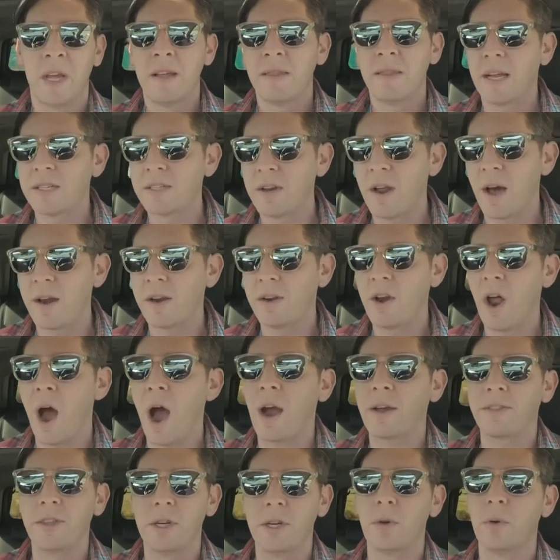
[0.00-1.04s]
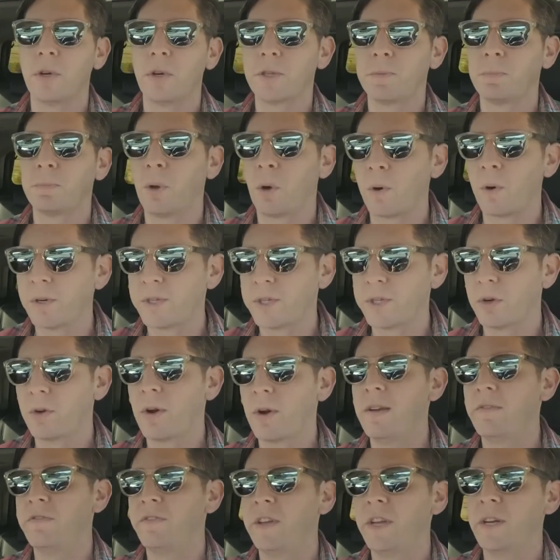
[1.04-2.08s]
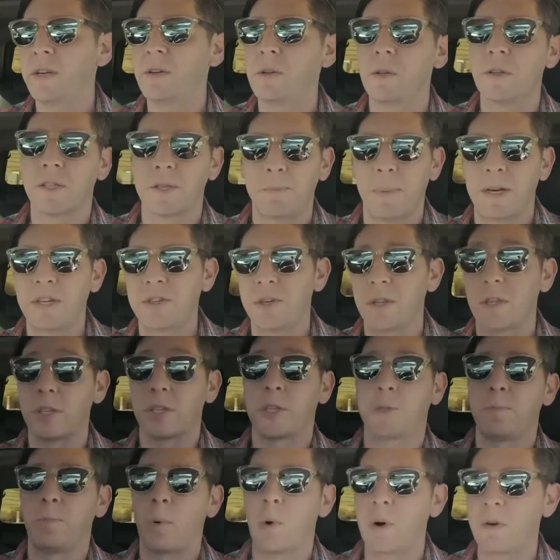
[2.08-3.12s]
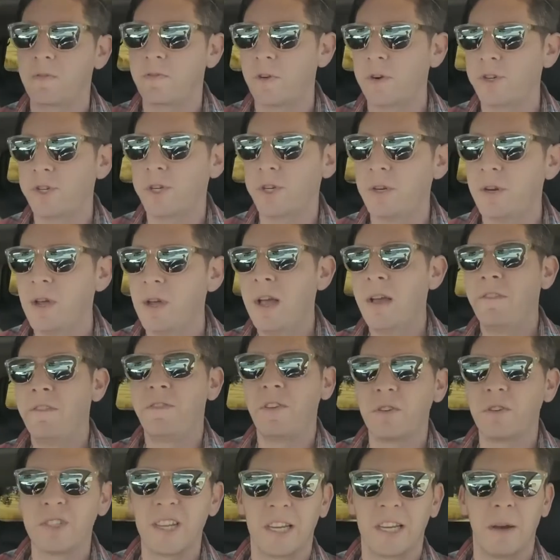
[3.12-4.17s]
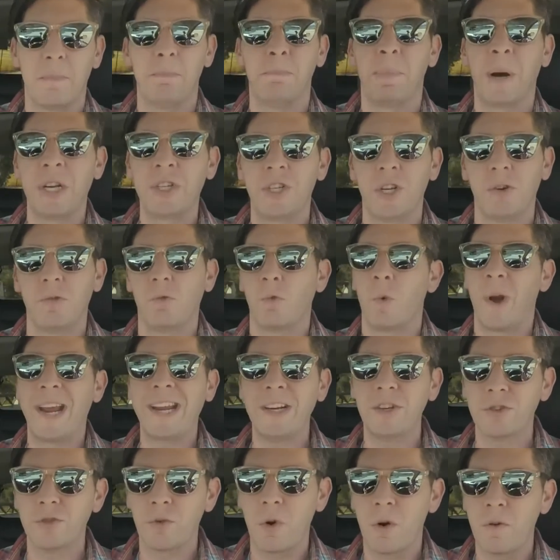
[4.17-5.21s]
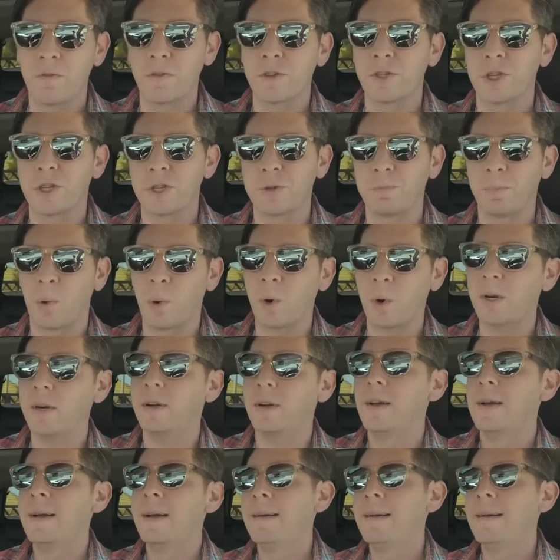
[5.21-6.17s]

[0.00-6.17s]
That's not a knock. The new Explorer is a great vehicle, especially the sport version. It feels like a budget Range Rover Sport.